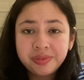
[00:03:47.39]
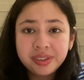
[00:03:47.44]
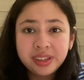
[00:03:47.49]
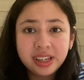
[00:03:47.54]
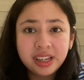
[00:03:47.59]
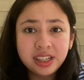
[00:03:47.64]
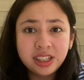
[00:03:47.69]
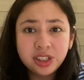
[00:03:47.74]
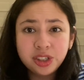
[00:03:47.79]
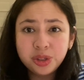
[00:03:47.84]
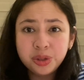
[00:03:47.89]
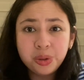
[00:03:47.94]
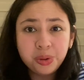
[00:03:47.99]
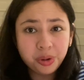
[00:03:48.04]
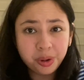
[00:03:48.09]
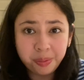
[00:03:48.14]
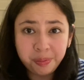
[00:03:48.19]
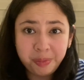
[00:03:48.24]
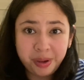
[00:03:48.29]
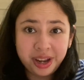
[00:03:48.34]
it's too
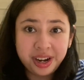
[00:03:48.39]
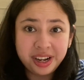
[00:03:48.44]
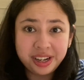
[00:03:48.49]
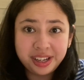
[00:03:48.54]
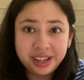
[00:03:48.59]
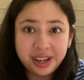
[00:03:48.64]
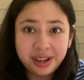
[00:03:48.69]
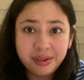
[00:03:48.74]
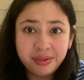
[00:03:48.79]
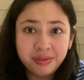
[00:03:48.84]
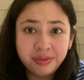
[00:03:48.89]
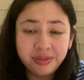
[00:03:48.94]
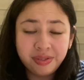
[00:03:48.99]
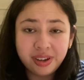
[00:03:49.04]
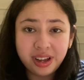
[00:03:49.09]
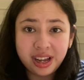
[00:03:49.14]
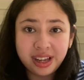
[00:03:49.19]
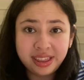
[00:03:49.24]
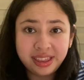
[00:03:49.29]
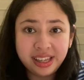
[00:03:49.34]
competitive.
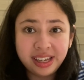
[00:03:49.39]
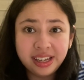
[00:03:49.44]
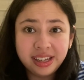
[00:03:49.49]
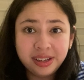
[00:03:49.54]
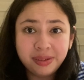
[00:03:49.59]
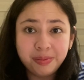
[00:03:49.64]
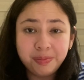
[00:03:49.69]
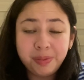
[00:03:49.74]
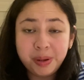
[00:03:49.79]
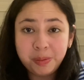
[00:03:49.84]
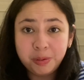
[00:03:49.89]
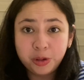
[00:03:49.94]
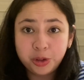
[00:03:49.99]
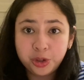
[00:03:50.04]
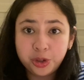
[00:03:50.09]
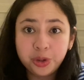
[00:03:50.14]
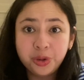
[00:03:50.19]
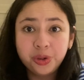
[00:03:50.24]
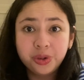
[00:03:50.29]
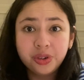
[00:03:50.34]
I think people
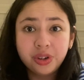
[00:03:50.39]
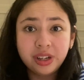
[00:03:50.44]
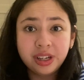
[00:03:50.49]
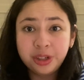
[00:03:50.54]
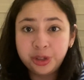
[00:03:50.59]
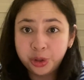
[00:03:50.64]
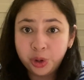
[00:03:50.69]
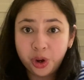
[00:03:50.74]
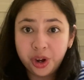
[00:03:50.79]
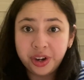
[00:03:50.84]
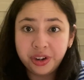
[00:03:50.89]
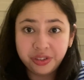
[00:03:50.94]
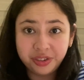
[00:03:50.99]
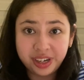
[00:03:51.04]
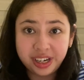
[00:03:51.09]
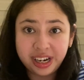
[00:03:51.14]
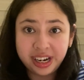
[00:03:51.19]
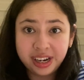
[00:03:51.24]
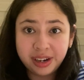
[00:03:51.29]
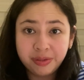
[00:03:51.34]
should enjoy
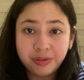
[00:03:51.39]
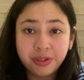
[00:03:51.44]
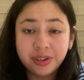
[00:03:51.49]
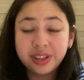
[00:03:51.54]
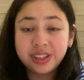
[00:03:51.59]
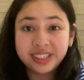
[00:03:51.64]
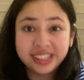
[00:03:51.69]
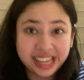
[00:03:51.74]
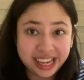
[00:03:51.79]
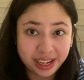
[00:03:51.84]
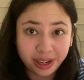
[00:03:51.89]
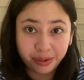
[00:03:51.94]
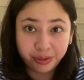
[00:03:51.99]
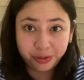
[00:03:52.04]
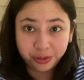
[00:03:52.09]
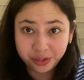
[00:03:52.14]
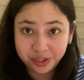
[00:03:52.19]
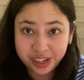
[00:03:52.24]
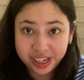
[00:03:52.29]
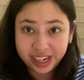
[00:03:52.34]
reading for the sake
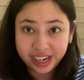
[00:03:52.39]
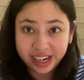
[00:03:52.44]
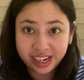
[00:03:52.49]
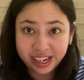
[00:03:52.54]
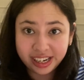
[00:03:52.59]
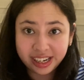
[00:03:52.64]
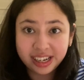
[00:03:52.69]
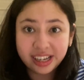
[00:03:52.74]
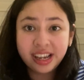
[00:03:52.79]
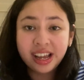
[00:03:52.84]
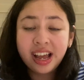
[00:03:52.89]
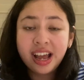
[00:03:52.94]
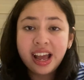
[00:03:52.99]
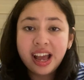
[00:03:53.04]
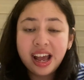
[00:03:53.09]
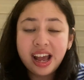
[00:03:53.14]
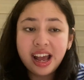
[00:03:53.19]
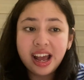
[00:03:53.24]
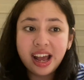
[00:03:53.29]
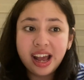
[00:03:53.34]
of reading.
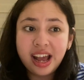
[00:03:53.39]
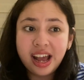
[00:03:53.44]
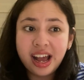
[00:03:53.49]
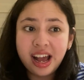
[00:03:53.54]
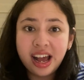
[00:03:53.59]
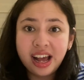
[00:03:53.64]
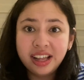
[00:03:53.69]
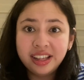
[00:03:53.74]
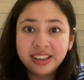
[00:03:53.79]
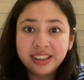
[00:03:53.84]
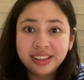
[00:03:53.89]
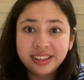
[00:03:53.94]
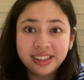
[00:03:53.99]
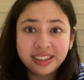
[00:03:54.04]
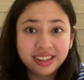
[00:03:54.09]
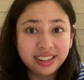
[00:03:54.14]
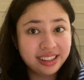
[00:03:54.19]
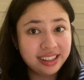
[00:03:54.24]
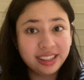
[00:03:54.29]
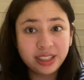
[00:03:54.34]
And
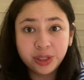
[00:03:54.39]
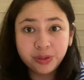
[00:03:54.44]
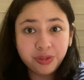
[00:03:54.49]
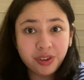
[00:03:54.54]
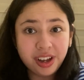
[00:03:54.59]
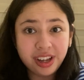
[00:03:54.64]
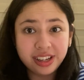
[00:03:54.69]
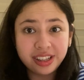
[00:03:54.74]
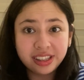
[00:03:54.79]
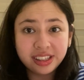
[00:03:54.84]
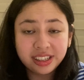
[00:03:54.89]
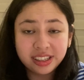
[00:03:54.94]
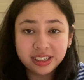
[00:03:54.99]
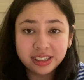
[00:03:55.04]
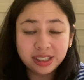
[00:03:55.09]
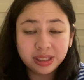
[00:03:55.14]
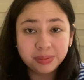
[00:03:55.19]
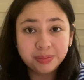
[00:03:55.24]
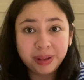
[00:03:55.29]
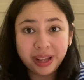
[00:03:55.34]
it's fun,
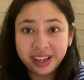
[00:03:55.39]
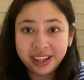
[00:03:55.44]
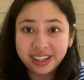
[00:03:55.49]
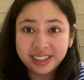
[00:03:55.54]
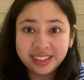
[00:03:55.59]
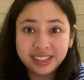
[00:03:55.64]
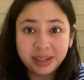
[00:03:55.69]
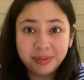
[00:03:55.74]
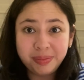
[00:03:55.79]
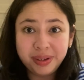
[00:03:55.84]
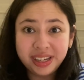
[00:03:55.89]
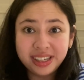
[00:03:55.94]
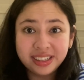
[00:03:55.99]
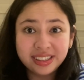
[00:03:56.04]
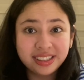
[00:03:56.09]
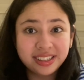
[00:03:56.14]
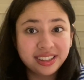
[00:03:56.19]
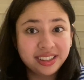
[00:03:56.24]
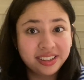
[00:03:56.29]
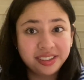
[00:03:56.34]
because Blankets and
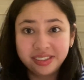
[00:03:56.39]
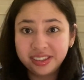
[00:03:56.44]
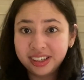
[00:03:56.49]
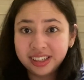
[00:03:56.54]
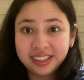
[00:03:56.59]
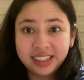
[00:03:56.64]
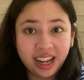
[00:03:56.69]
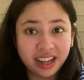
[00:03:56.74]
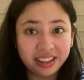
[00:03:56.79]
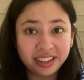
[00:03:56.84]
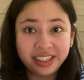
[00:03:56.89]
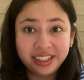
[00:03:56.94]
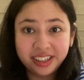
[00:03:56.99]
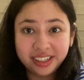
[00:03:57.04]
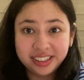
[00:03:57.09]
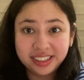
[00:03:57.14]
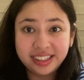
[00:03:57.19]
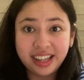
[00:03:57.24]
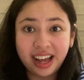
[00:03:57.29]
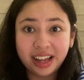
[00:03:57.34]
Beans exactly
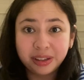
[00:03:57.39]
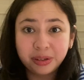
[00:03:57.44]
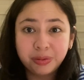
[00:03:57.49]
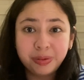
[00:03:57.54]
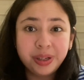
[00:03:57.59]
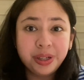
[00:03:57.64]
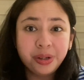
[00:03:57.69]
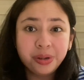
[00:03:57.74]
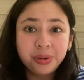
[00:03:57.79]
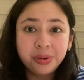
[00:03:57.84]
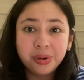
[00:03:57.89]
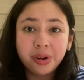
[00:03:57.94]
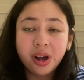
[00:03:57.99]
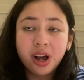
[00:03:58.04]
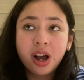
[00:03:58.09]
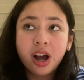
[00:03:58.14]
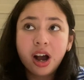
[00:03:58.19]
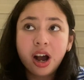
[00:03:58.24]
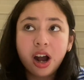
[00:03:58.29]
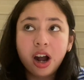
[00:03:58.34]
does that. We do
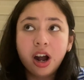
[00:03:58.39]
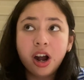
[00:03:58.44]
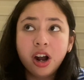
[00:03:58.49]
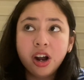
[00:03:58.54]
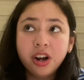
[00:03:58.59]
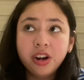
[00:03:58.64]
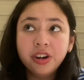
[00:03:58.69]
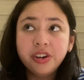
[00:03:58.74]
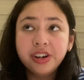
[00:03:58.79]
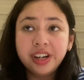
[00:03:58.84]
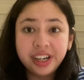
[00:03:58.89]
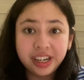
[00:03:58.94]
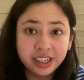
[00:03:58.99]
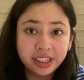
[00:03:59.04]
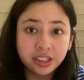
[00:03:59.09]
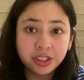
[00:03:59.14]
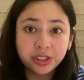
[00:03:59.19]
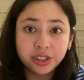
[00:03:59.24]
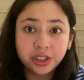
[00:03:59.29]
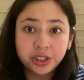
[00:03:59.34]
our reading
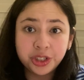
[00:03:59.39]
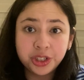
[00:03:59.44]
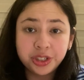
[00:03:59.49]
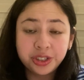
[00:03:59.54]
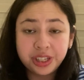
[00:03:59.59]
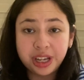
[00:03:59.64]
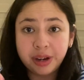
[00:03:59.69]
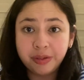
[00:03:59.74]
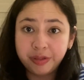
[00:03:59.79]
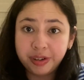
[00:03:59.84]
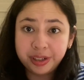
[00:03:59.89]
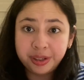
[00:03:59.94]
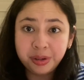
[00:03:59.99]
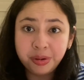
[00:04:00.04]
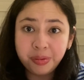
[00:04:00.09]
discussions every 2